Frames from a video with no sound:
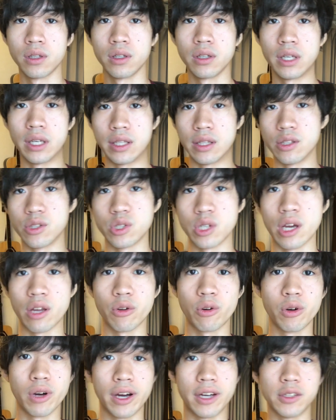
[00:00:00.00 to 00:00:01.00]
In this
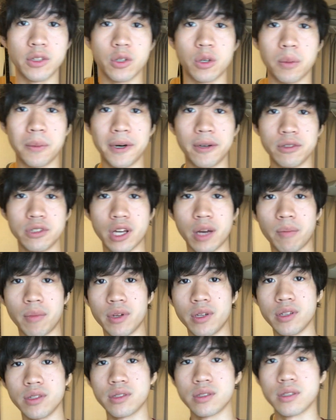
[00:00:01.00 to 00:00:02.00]
channel I talk about
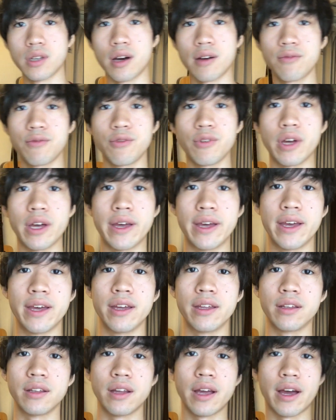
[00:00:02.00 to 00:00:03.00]
Japanese stuff
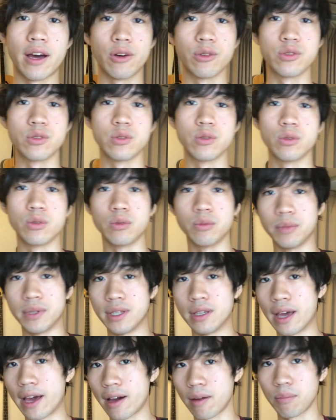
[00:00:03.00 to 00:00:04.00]
and how to be
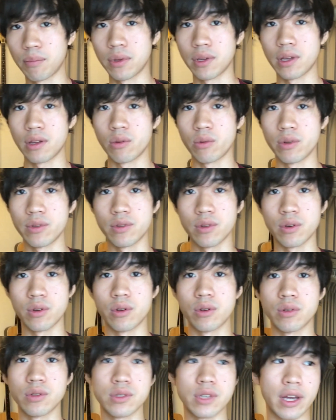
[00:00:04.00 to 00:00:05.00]
happy with
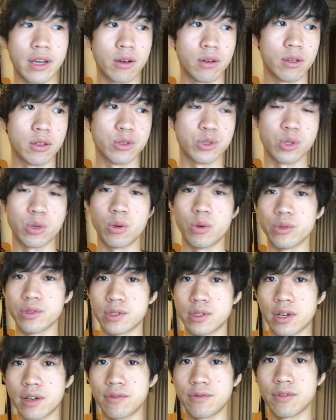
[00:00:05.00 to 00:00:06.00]
your psychological
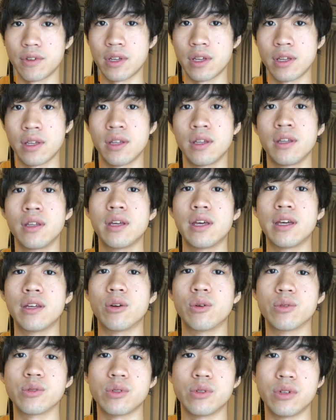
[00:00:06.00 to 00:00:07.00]
stuff and
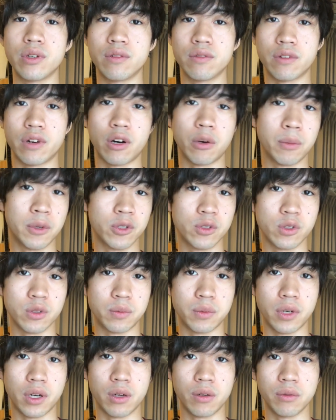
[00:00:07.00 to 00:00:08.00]
also environmental
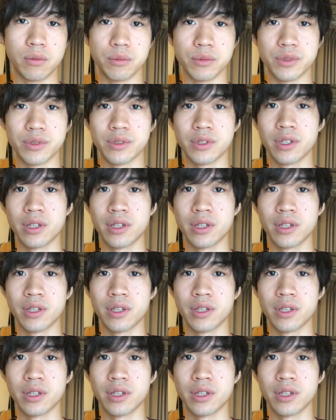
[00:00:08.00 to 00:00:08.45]
problems.